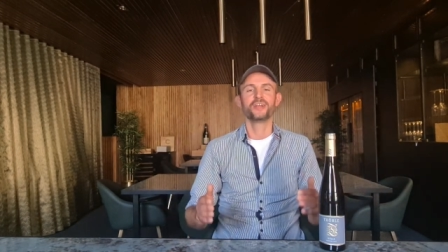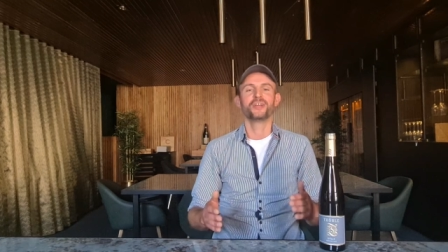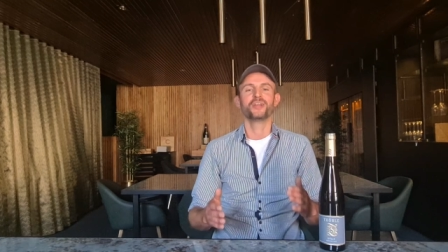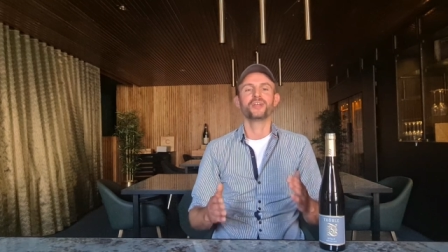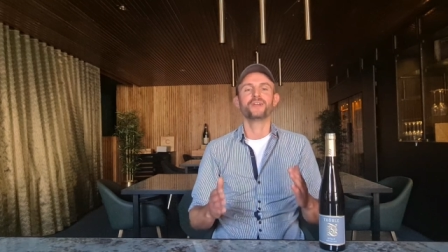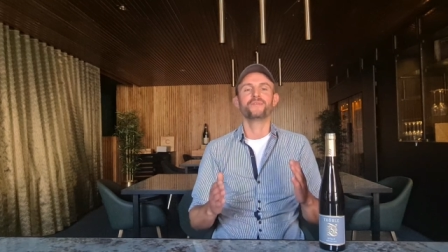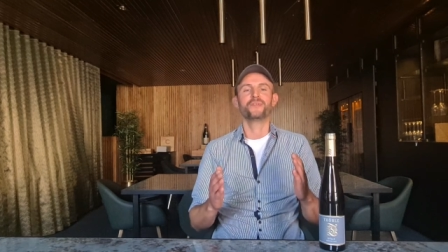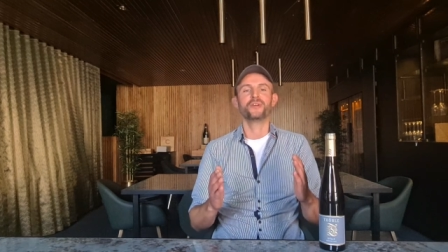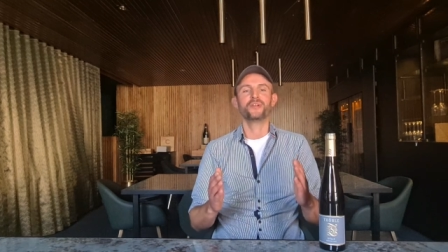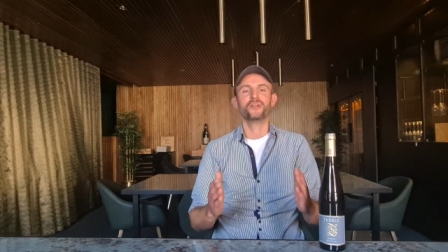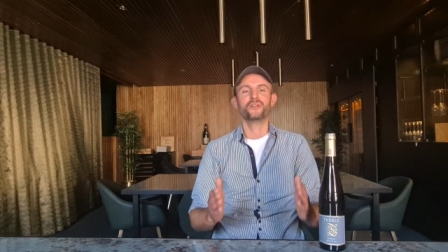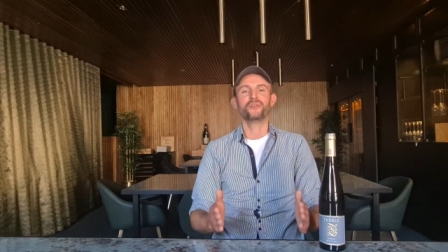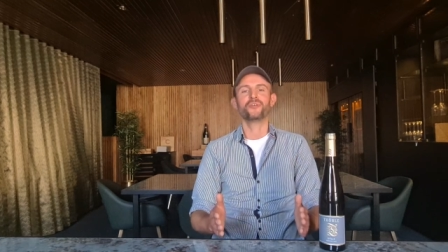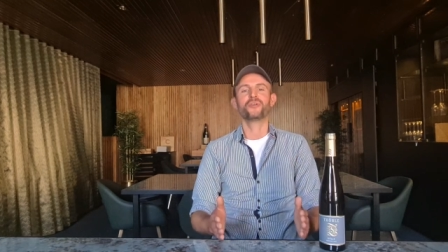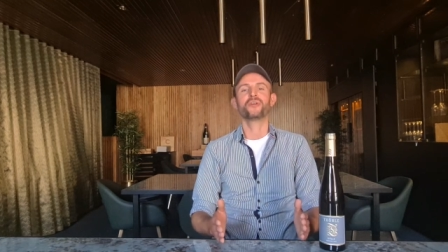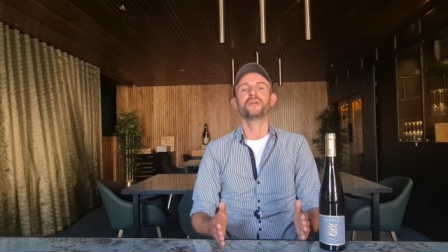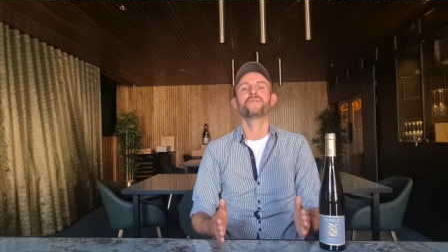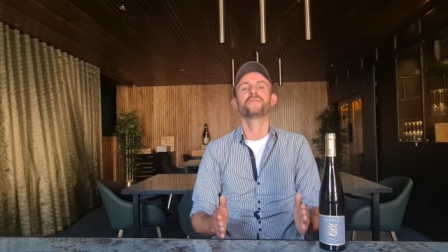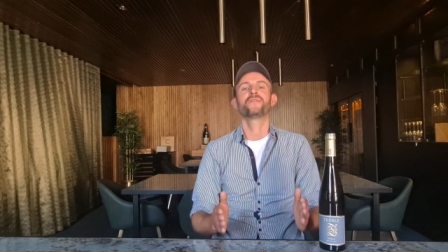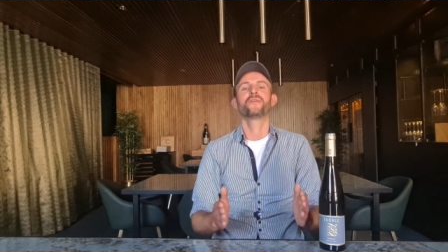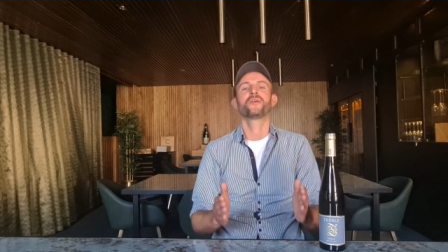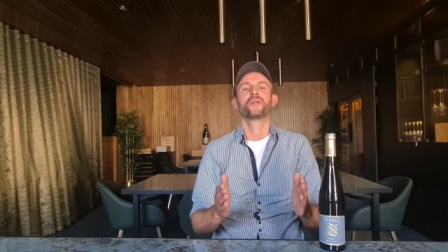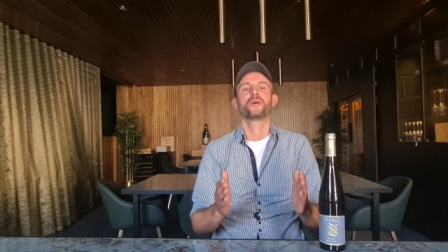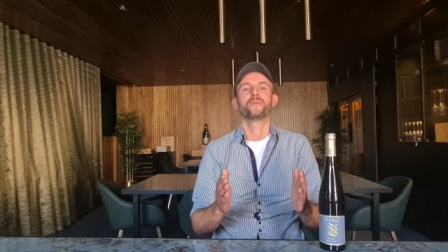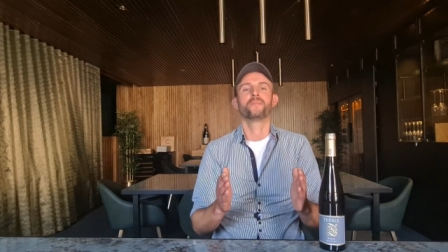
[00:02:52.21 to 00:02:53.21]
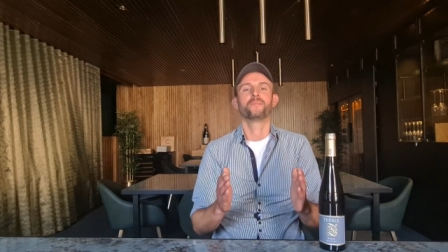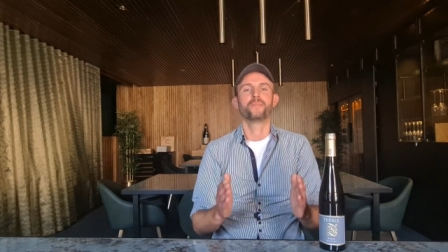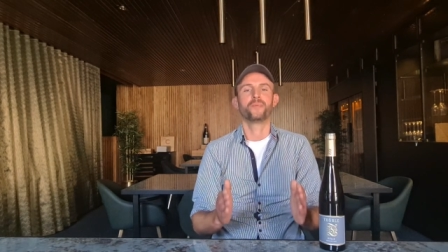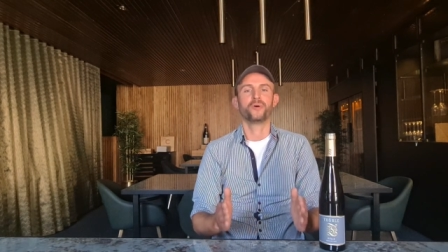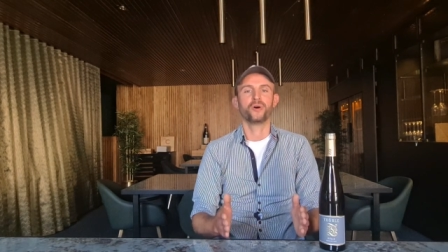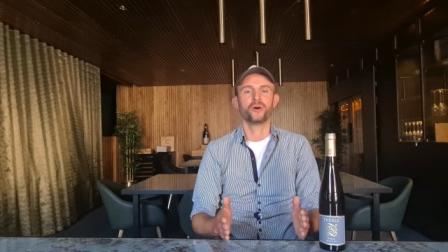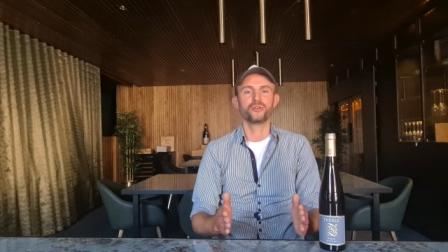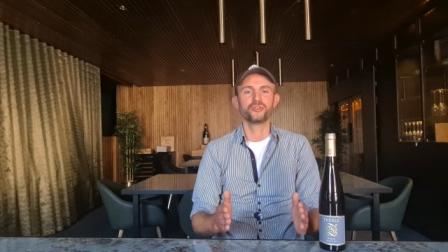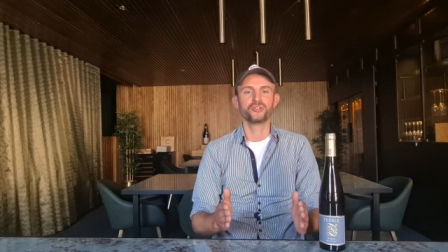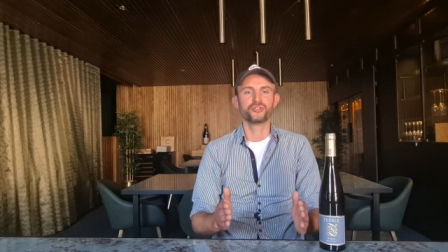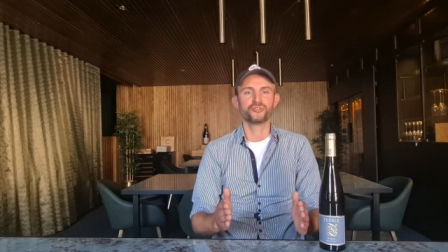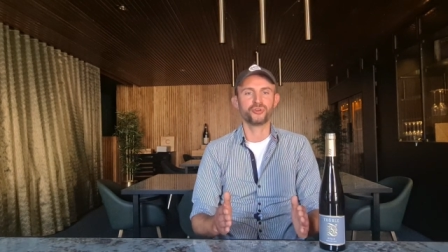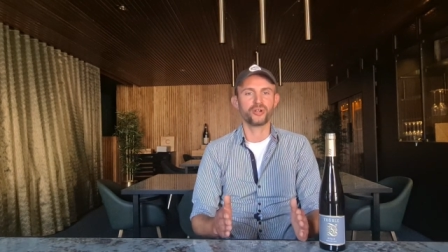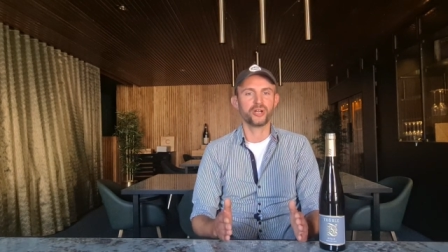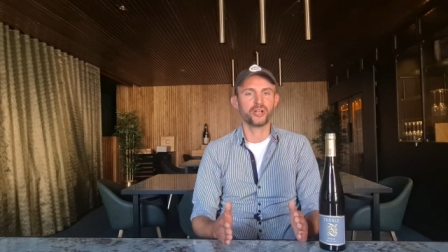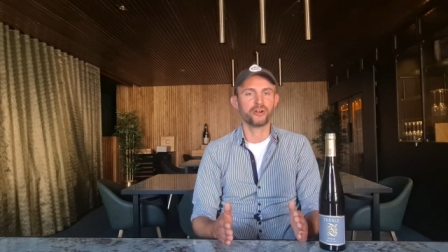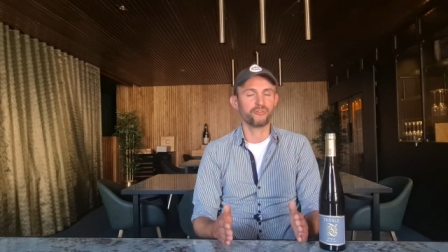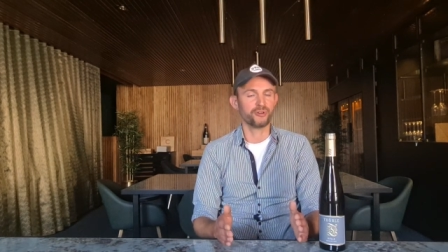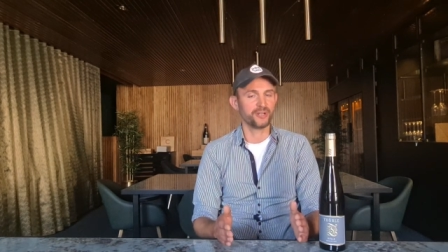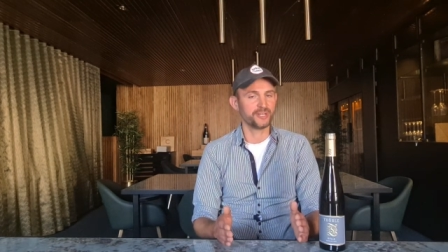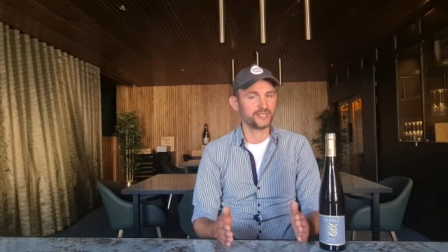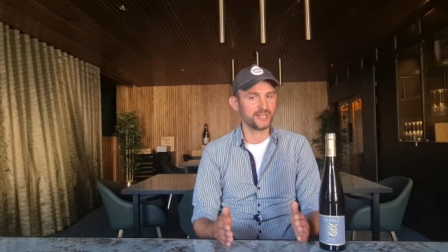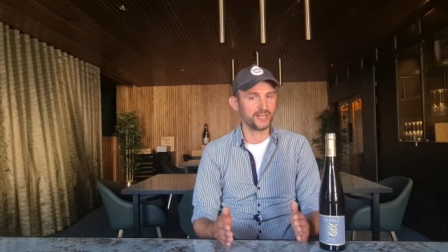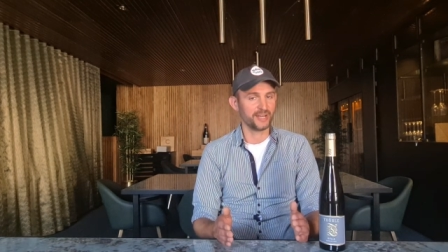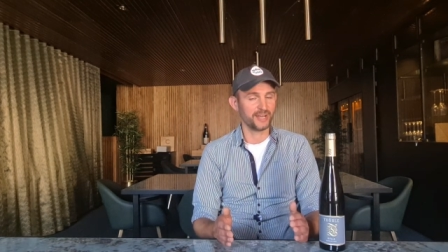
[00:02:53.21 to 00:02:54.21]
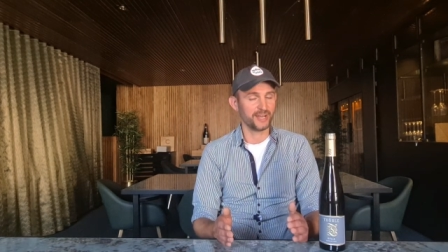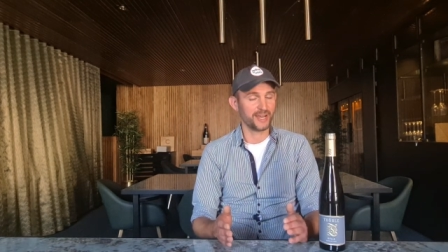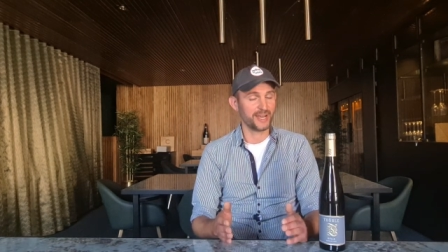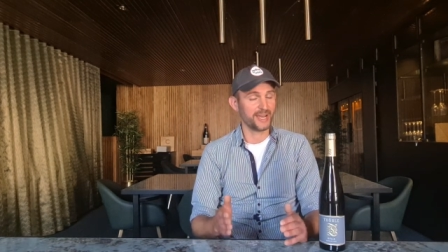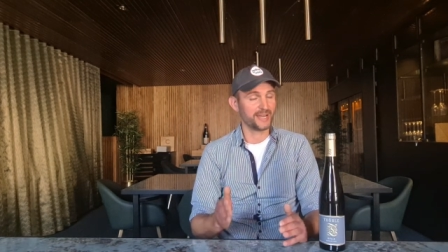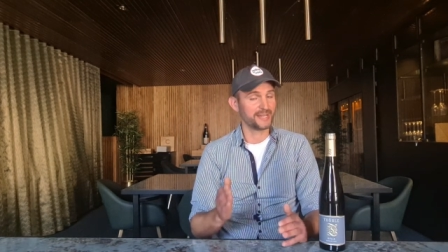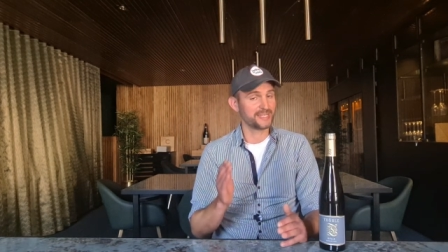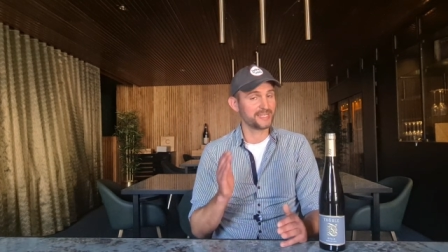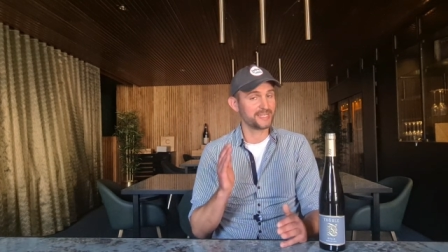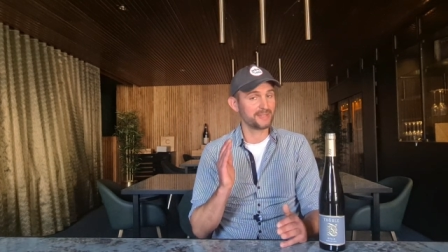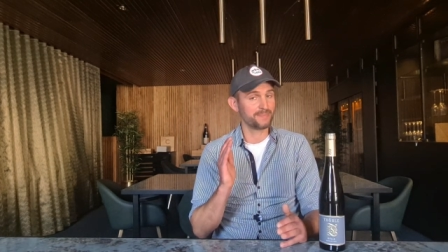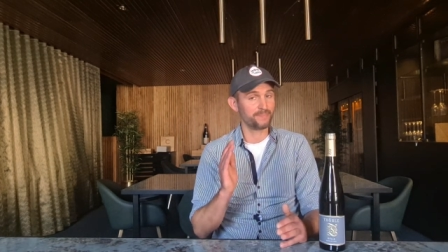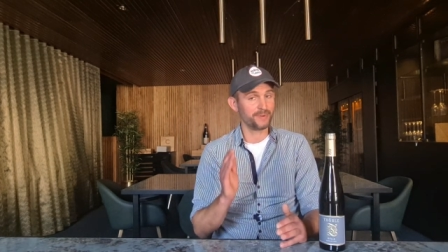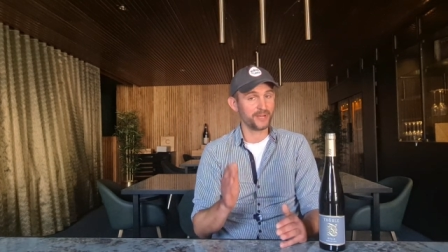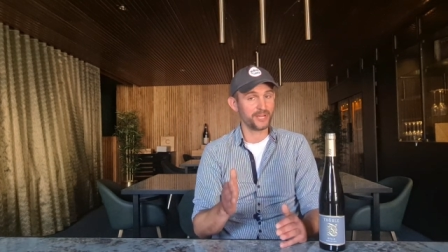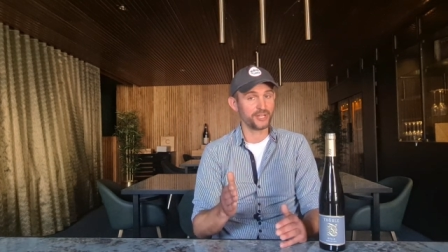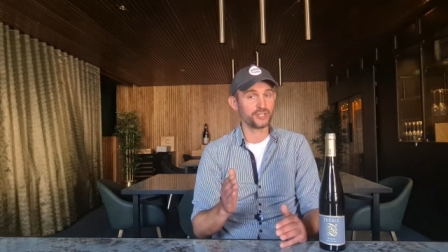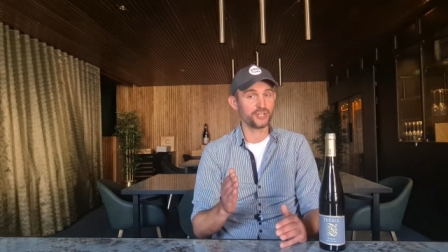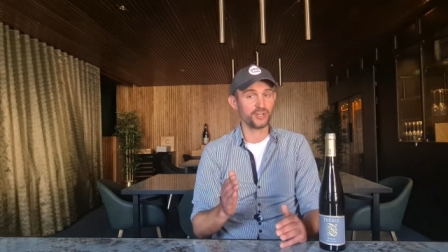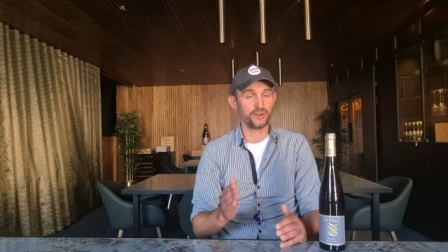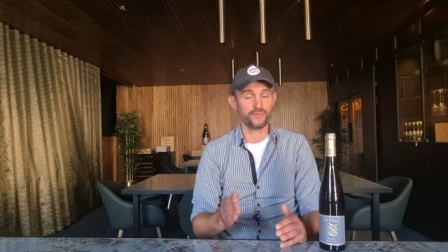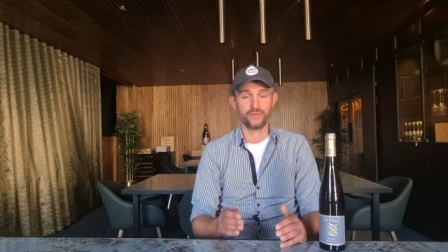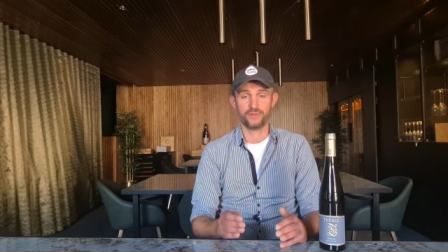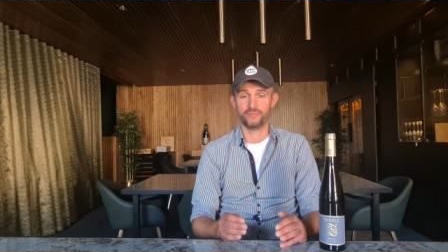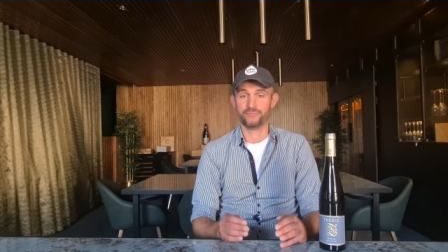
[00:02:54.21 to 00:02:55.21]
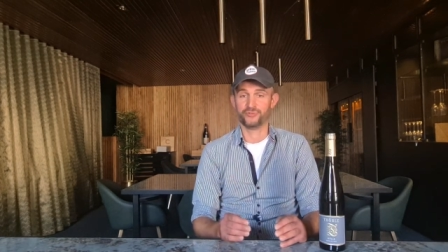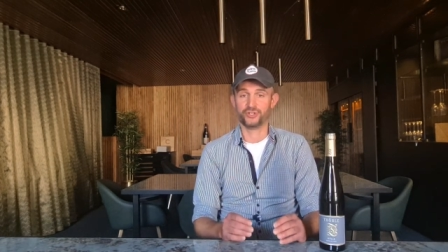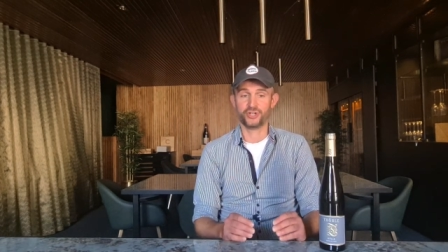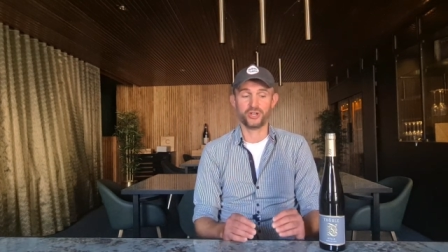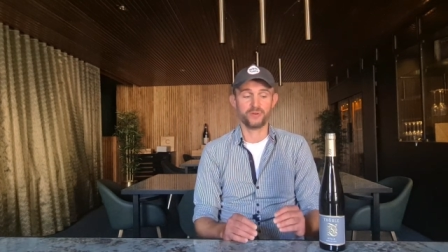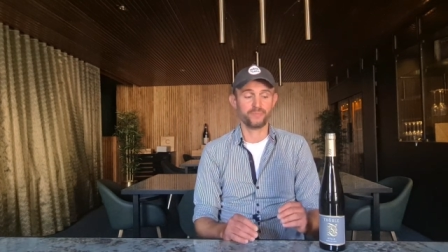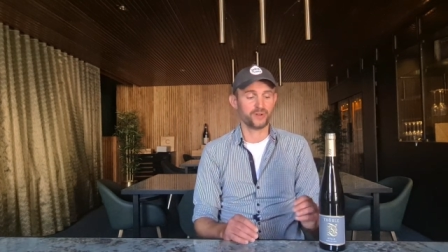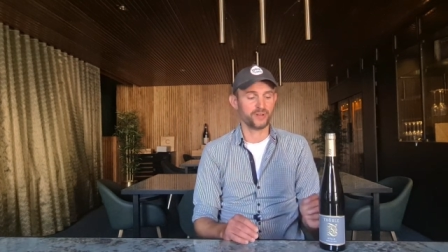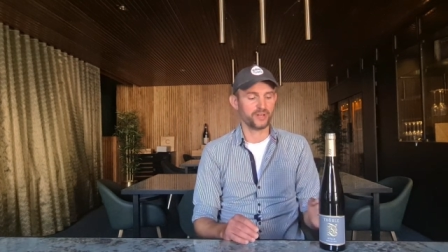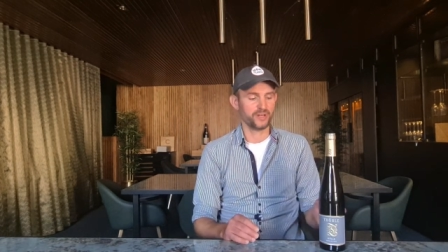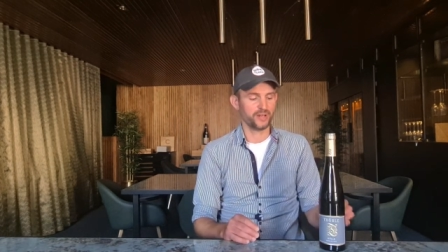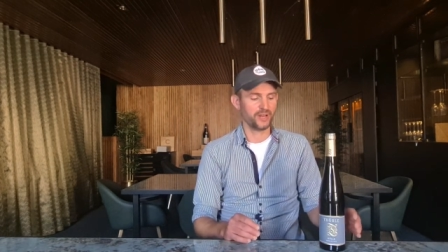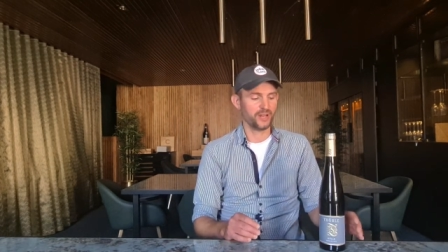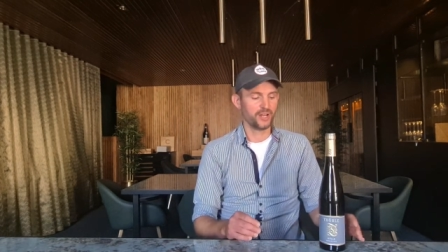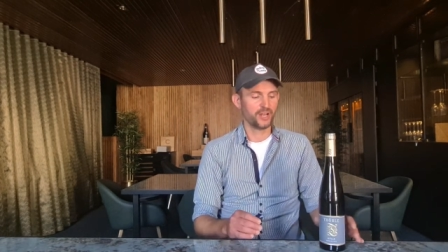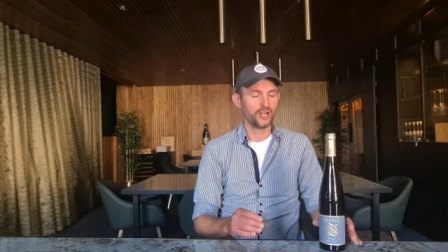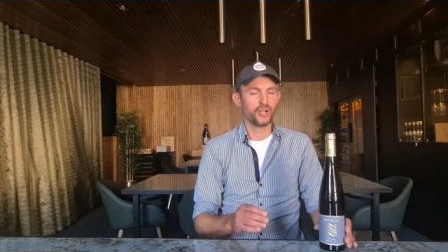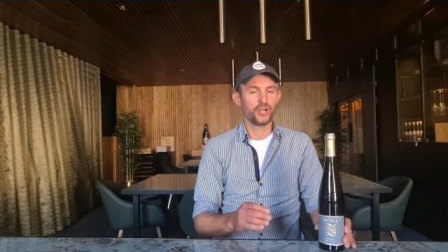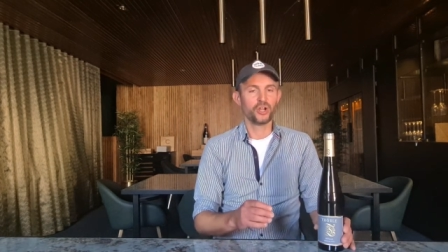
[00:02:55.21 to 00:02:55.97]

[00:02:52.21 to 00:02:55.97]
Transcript: If you're looking for a bone dry Riesling, especially from Germany,